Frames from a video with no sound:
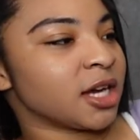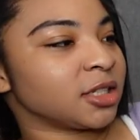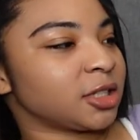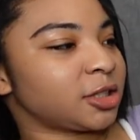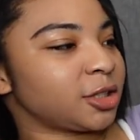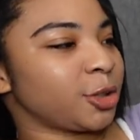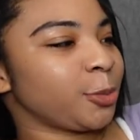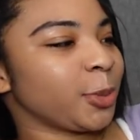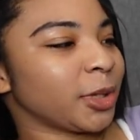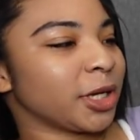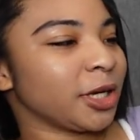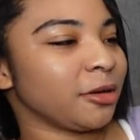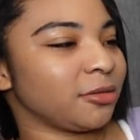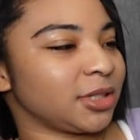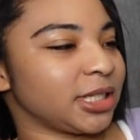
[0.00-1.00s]
Just super
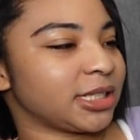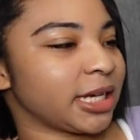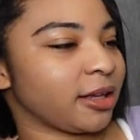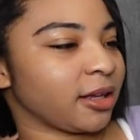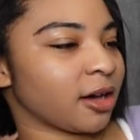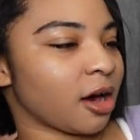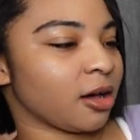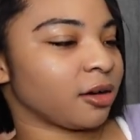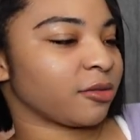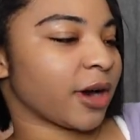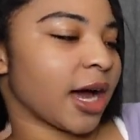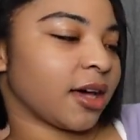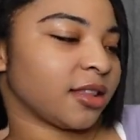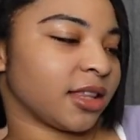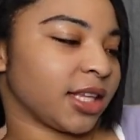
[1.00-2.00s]
cute detailing all
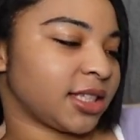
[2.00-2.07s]
around.